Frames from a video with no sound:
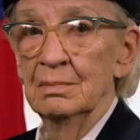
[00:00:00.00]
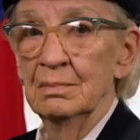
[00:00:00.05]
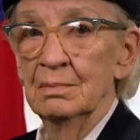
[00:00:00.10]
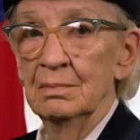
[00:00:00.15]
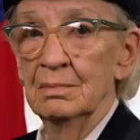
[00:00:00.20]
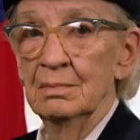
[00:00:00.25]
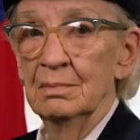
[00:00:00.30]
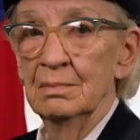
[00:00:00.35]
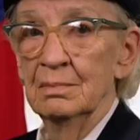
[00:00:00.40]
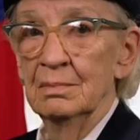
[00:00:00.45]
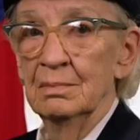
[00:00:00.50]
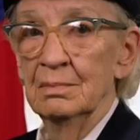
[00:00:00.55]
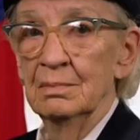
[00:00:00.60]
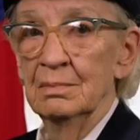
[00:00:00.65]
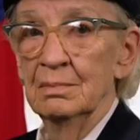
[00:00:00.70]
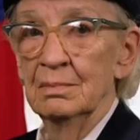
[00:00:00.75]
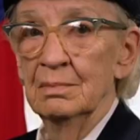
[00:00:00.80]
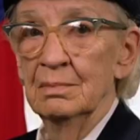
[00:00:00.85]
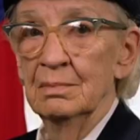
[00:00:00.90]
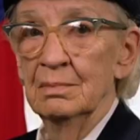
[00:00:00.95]

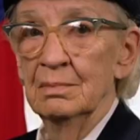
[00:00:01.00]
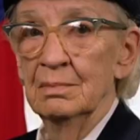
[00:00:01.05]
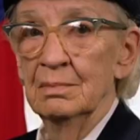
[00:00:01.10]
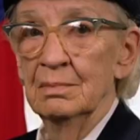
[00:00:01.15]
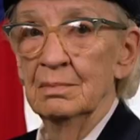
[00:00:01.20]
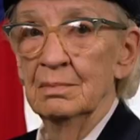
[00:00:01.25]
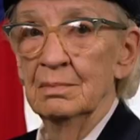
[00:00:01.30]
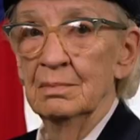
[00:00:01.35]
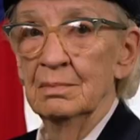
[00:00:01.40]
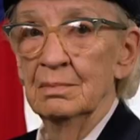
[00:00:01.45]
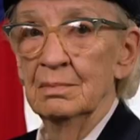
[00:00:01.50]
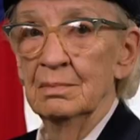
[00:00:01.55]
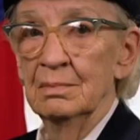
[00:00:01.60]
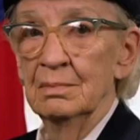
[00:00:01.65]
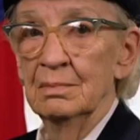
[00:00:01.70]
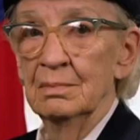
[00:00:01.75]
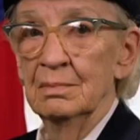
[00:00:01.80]
[no speech]